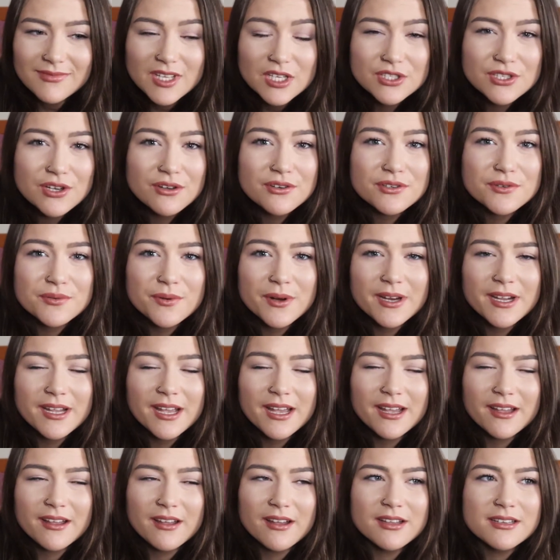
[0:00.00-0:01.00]
Don't worry,
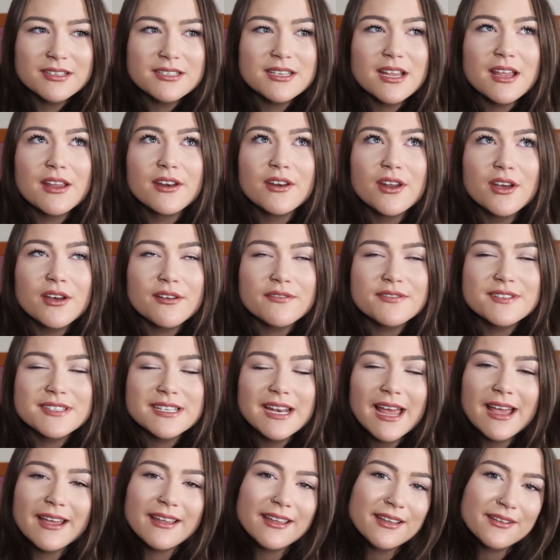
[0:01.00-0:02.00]
I got enough
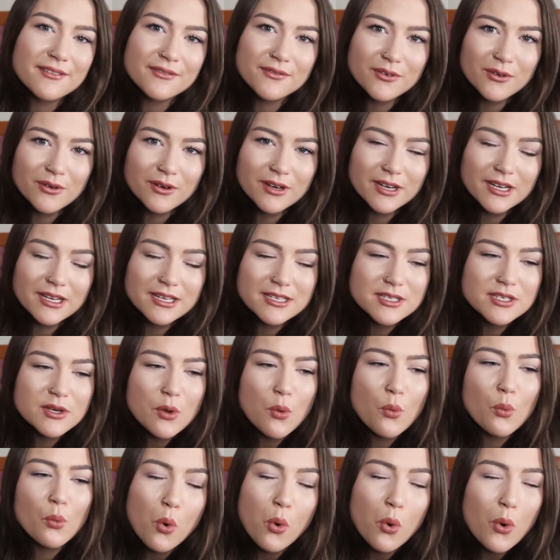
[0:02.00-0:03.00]
slagging for it.
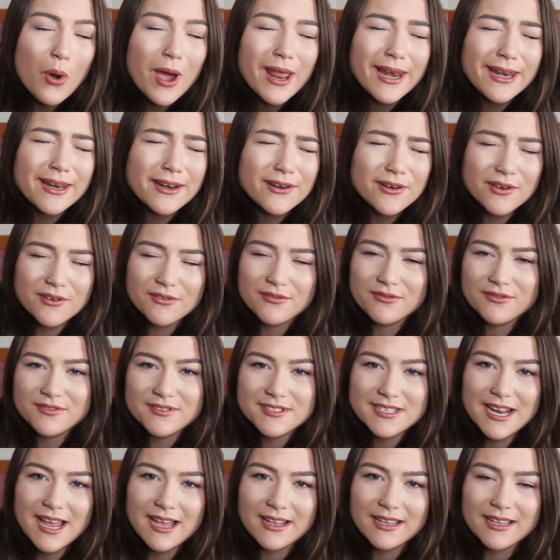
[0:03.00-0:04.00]
Well enough
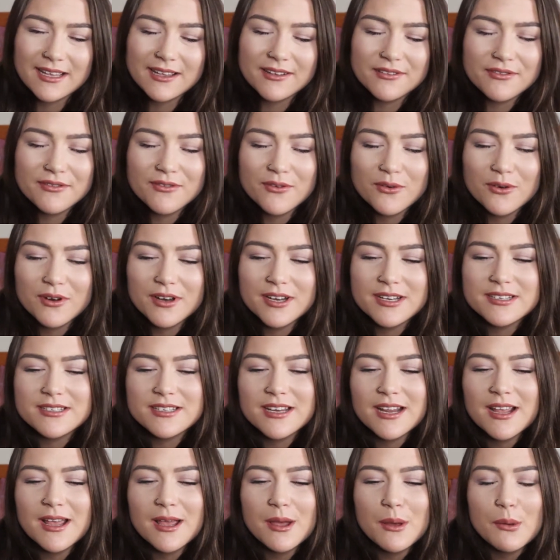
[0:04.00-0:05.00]
slagging for it.
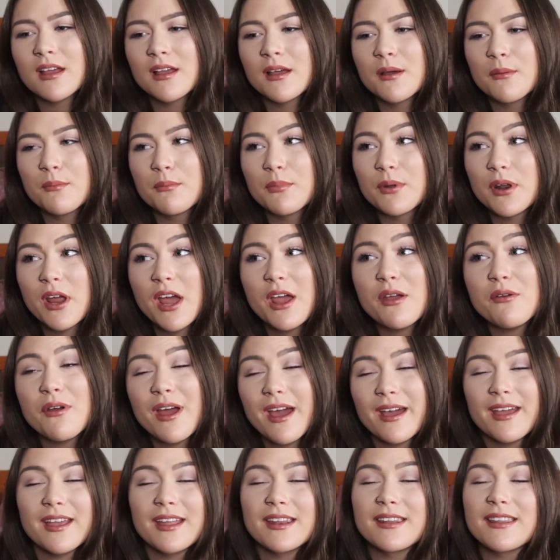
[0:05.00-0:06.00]
But I
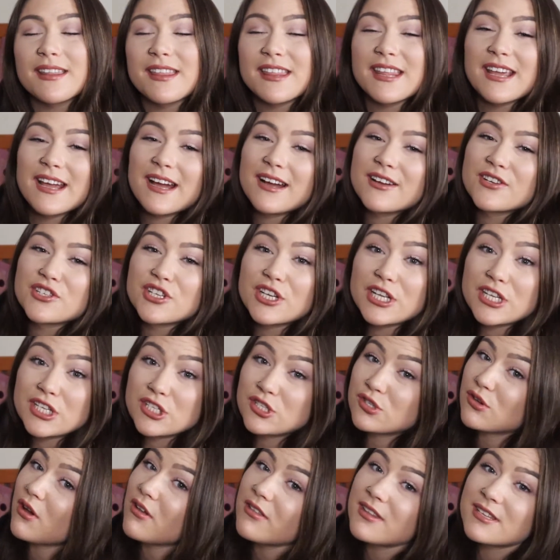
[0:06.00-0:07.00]
reckon that they actually
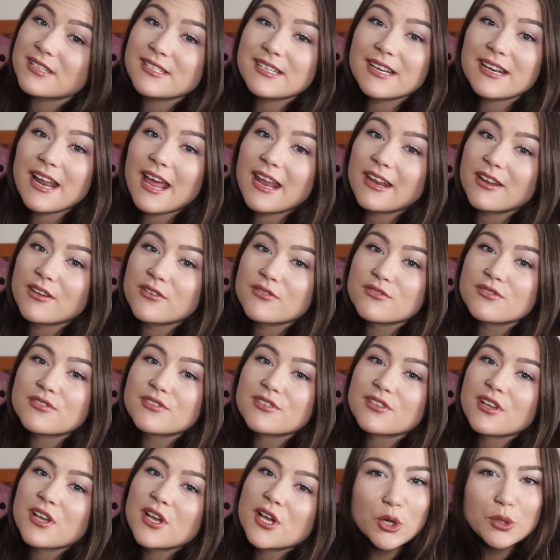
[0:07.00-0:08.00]
saw the
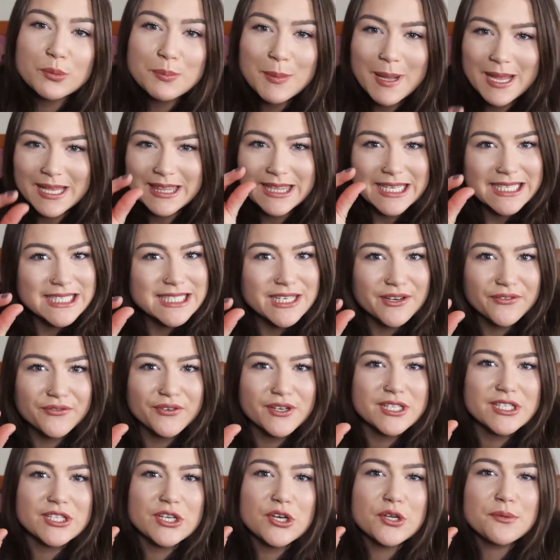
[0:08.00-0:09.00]
stilettos could make that
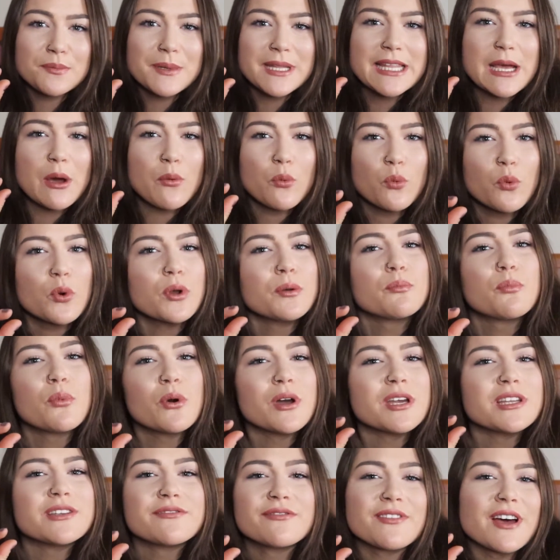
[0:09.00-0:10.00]
difference. It could be that
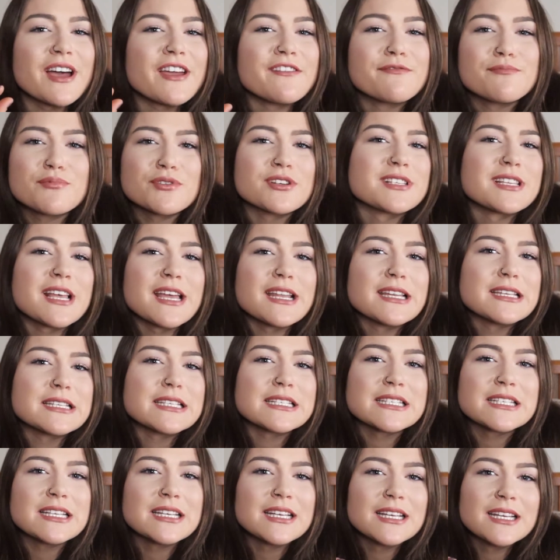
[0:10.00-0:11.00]

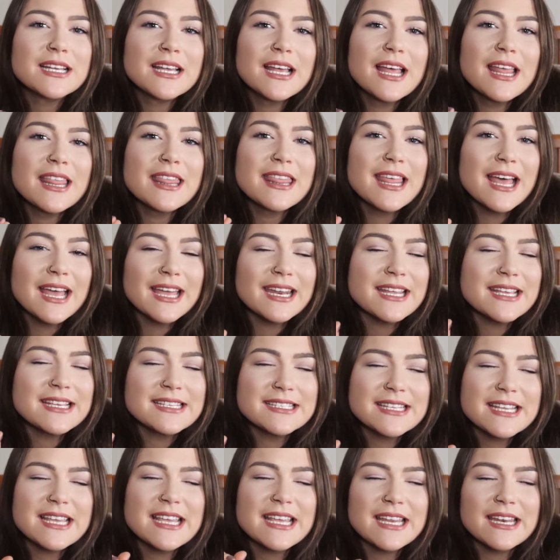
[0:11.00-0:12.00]
1.5% that
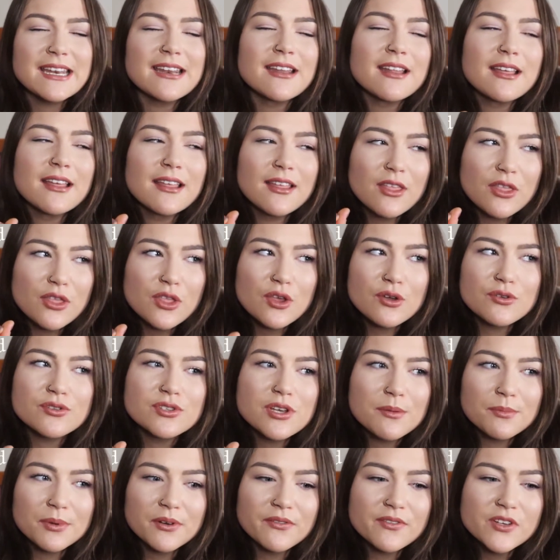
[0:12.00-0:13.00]
is in those
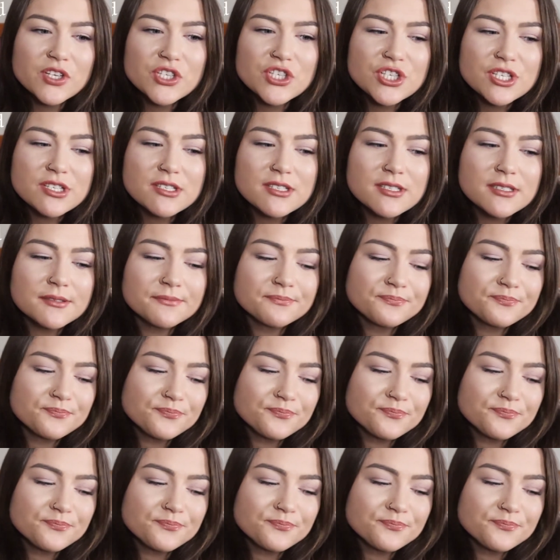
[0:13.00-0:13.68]
couple of inches.